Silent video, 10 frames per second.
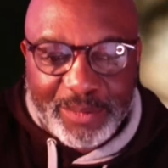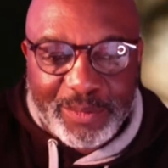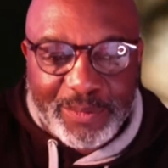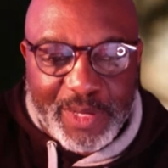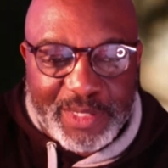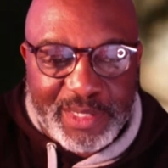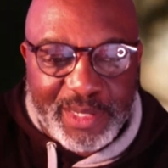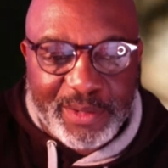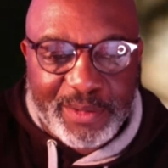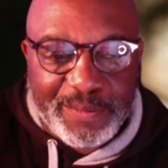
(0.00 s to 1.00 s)

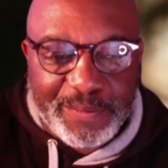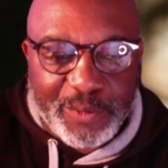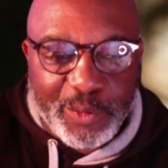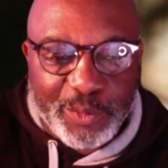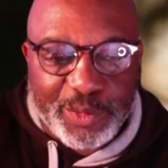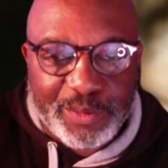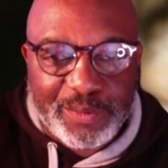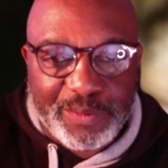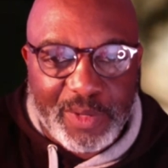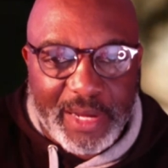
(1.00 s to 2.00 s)
Firstly, fruit
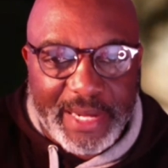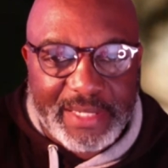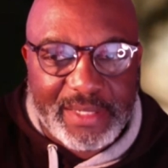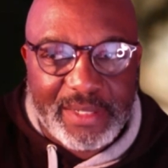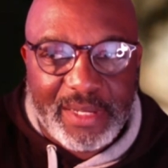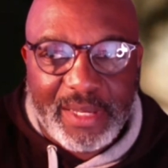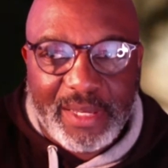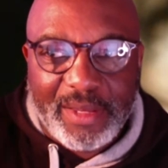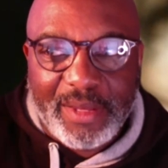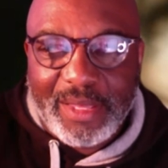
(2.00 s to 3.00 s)
flies.
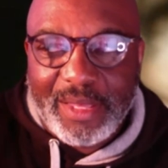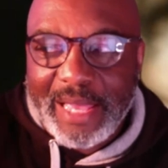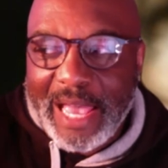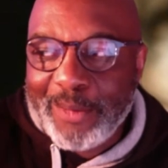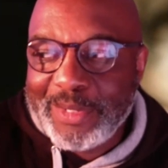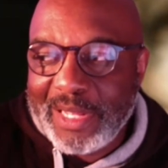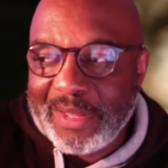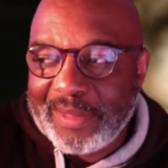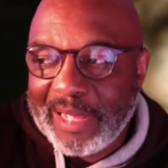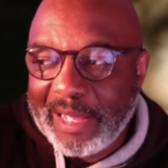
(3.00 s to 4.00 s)
How is
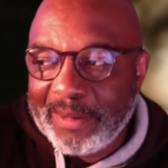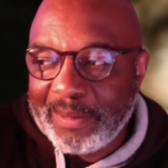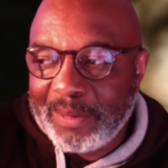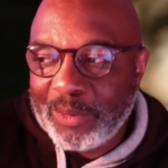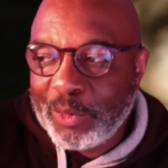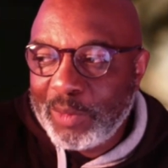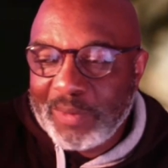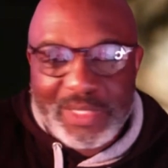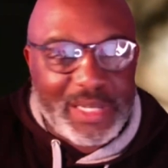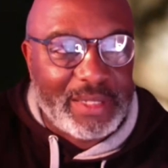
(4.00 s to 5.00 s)
it that all of
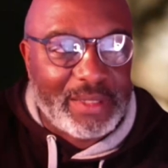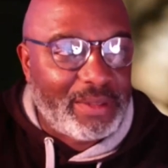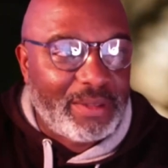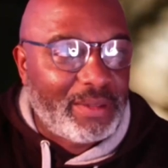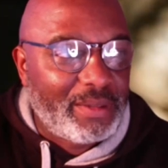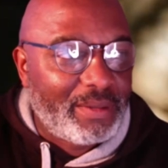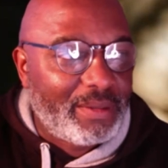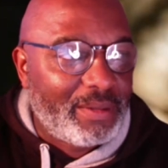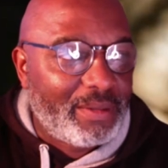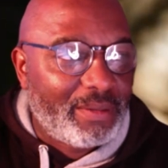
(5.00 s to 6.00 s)
a sudden
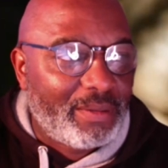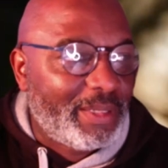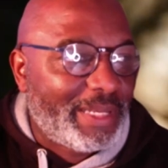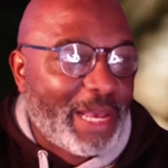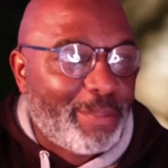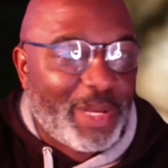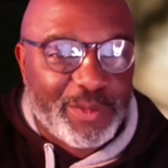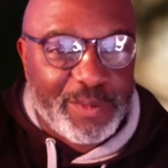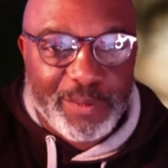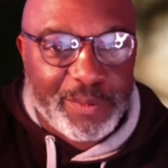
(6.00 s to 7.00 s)
you get a bunch
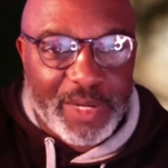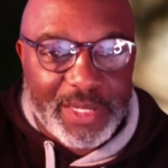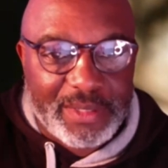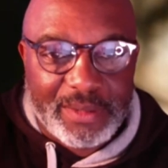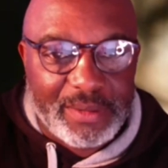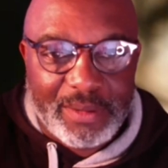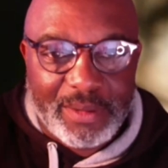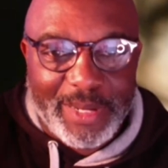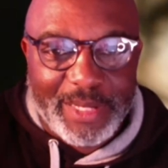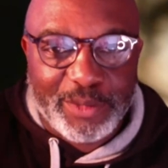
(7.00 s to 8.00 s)
of fruit flies
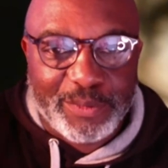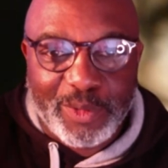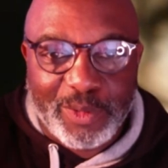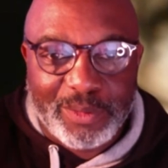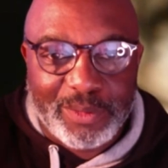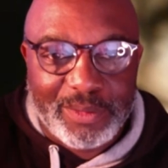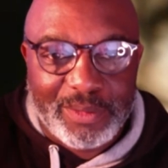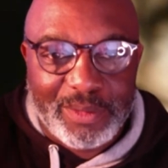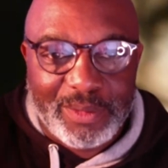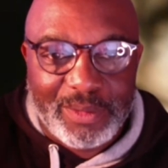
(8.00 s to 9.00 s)
around your fruit?
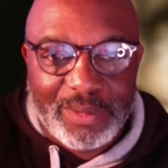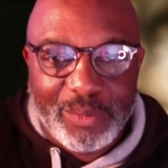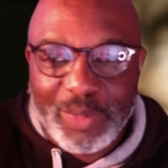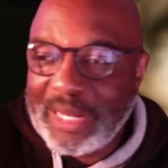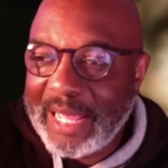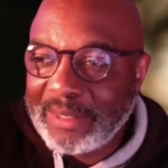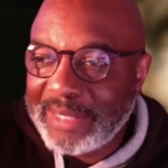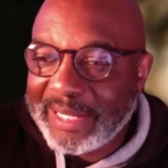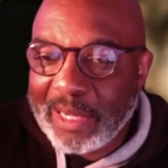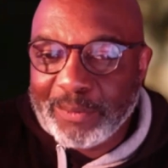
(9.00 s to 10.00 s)
Where the hell do
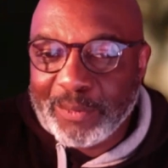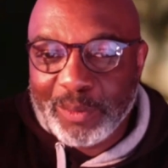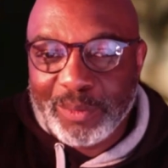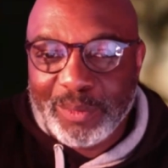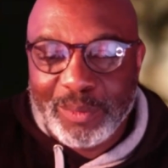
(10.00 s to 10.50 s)
they come from?